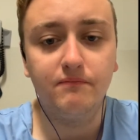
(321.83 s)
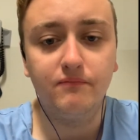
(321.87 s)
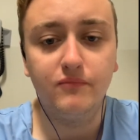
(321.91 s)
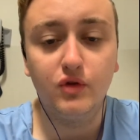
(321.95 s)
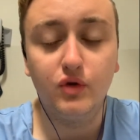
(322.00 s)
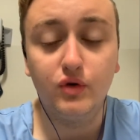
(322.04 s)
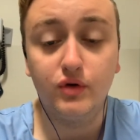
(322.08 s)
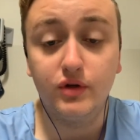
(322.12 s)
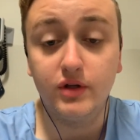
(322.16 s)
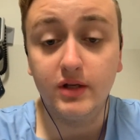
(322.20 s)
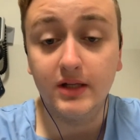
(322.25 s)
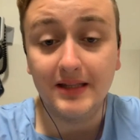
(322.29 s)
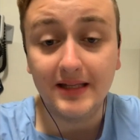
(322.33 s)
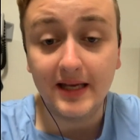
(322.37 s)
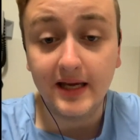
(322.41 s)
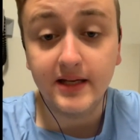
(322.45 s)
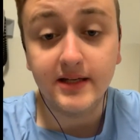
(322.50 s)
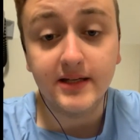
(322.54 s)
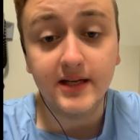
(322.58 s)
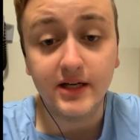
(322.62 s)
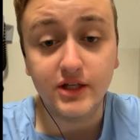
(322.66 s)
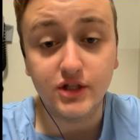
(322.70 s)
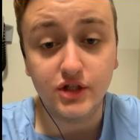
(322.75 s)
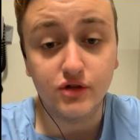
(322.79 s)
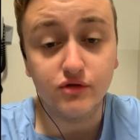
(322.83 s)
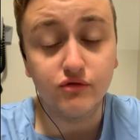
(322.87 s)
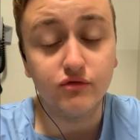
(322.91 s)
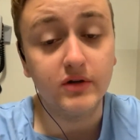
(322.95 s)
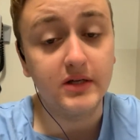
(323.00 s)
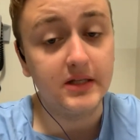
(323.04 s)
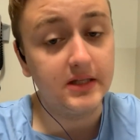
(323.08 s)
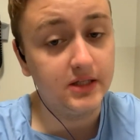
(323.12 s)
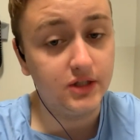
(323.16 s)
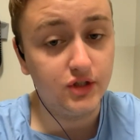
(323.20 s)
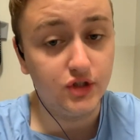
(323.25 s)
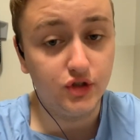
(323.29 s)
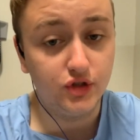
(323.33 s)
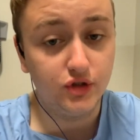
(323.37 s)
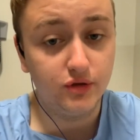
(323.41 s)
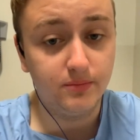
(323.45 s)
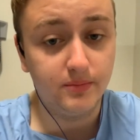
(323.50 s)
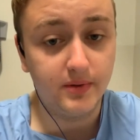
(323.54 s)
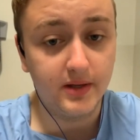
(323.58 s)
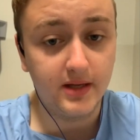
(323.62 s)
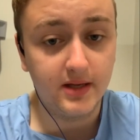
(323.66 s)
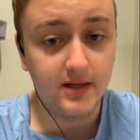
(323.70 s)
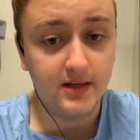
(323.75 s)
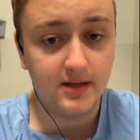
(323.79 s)
Look, your land agent really should
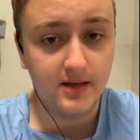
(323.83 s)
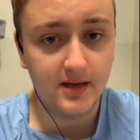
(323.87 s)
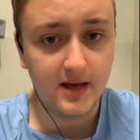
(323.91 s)
be